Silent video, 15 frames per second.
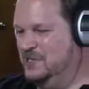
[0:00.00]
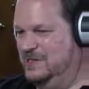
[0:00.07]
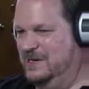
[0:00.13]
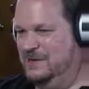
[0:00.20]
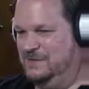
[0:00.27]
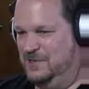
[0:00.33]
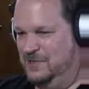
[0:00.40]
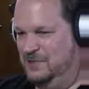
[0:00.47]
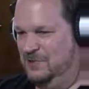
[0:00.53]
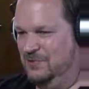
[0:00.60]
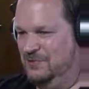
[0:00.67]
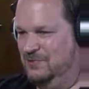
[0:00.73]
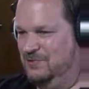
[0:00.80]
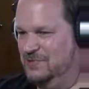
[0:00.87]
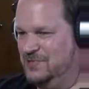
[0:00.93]
you have to go
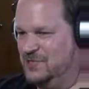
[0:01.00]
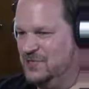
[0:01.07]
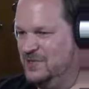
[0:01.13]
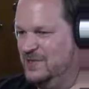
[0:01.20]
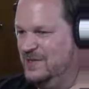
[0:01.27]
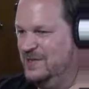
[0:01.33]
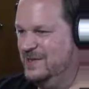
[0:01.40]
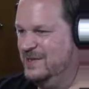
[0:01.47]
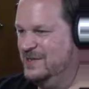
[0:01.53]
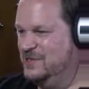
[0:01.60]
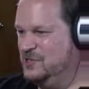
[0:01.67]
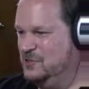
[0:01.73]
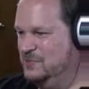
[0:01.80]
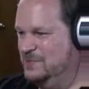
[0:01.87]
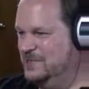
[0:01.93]
through is
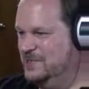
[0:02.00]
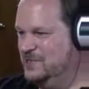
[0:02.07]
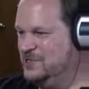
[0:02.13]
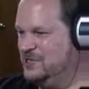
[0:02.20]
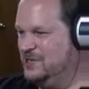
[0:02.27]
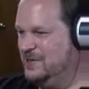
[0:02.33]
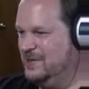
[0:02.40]
too much.